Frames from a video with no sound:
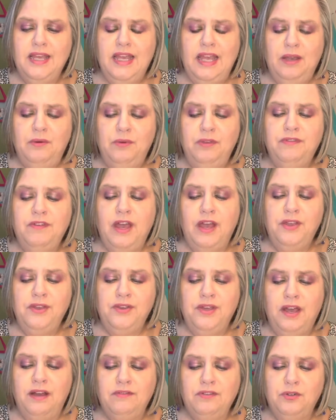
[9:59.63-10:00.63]
and we've got you
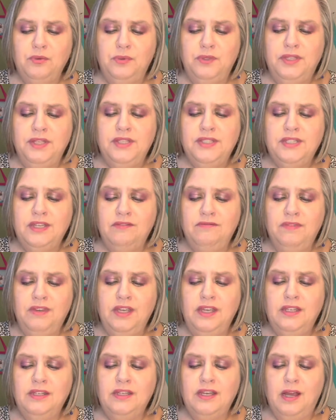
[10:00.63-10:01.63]
covered with these
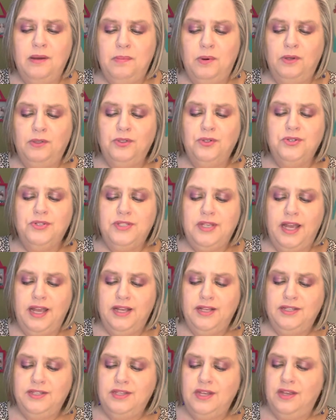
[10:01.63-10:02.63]
convenient cup holder size